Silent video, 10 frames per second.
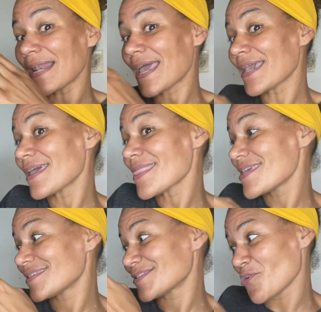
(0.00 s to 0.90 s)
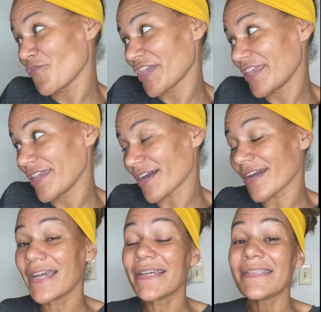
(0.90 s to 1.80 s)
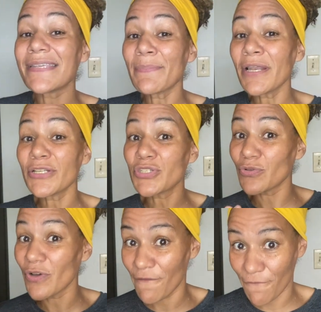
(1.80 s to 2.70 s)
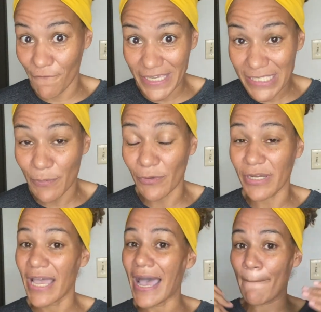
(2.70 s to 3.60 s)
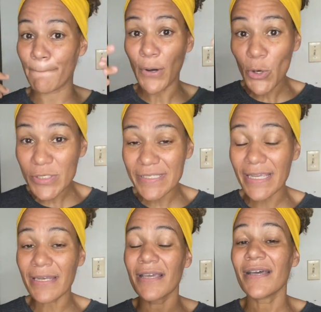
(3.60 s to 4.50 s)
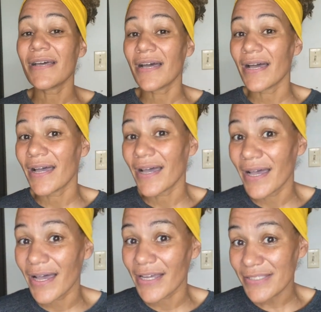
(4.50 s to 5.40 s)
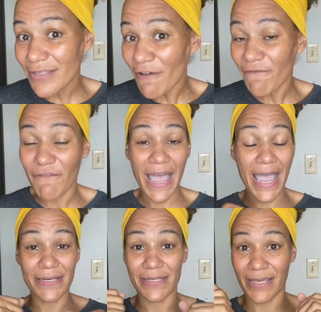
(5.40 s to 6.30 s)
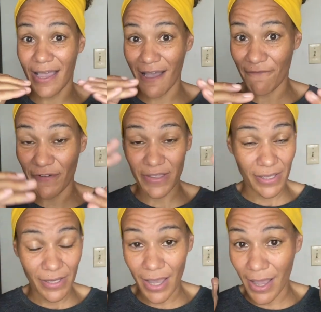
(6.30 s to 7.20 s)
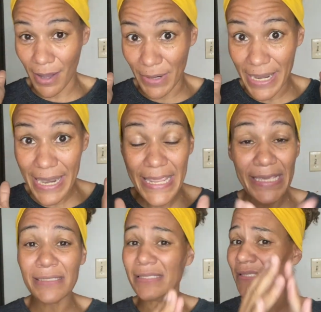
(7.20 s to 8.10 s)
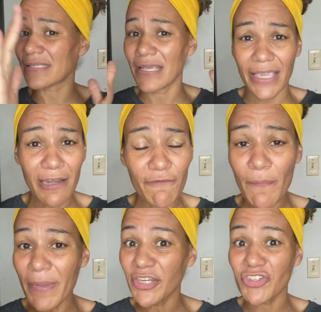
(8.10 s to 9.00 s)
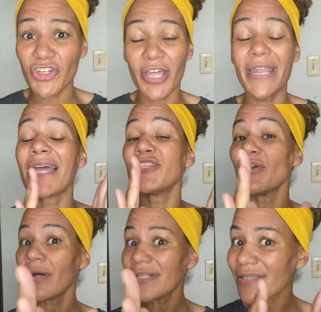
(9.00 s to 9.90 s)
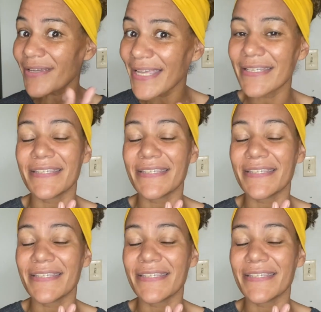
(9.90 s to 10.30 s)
like this over here similar to facebook i'm posting stuff and have um, links information and you also get